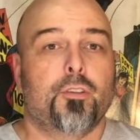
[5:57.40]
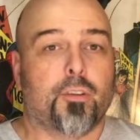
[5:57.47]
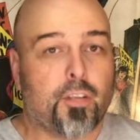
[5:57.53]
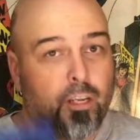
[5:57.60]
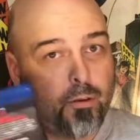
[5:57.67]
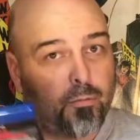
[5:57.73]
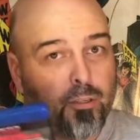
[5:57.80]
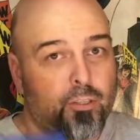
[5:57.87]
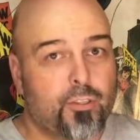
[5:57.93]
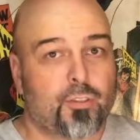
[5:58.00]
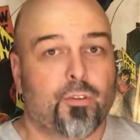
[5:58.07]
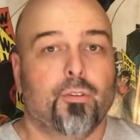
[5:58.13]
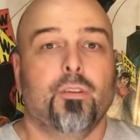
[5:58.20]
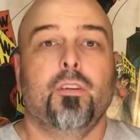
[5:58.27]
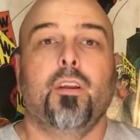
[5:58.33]
here, which is
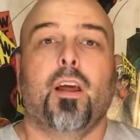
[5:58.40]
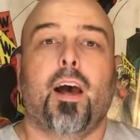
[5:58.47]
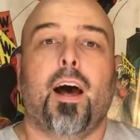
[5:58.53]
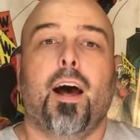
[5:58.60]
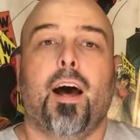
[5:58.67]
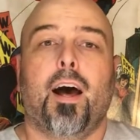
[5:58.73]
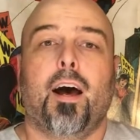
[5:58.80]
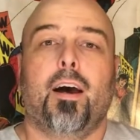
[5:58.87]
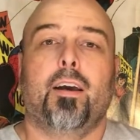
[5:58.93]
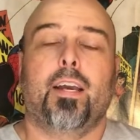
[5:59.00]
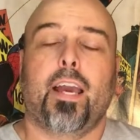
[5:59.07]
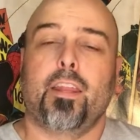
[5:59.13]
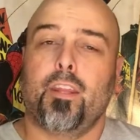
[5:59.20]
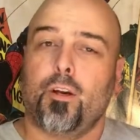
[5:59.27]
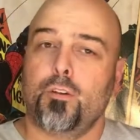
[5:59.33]
good,
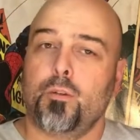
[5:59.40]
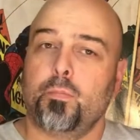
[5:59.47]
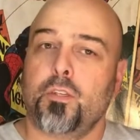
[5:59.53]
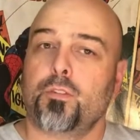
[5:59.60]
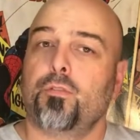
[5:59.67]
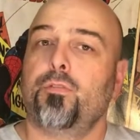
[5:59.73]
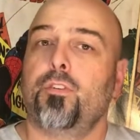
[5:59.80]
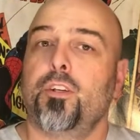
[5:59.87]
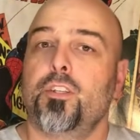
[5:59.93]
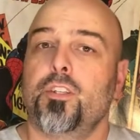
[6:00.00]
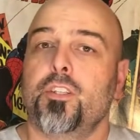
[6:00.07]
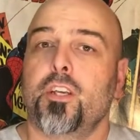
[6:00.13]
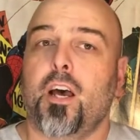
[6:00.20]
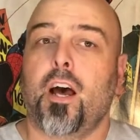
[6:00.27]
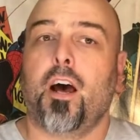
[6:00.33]
and those special
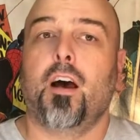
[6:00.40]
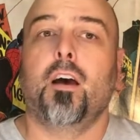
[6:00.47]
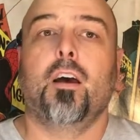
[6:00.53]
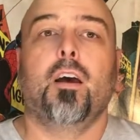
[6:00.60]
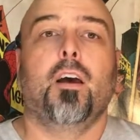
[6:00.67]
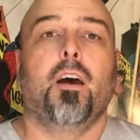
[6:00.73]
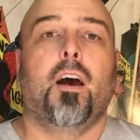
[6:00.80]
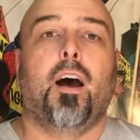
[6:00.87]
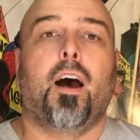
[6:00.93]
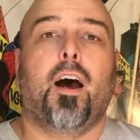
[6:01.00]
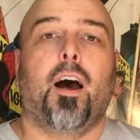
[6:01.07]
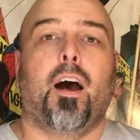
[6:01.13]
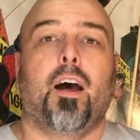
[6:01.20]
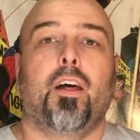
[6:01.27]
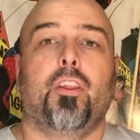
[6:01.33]
features are
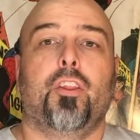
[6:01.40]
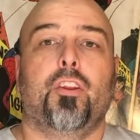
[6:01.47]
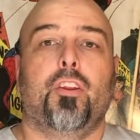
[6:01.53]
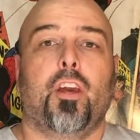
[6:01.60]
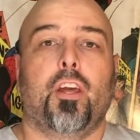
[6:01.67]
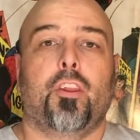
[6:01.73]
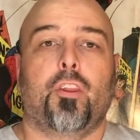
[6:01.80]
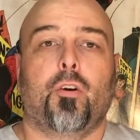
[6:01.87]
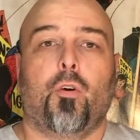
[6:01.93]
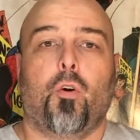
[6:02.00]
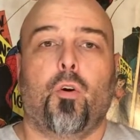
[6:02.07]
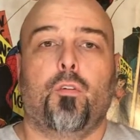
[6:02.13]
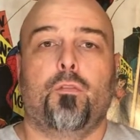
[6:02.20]
the Death of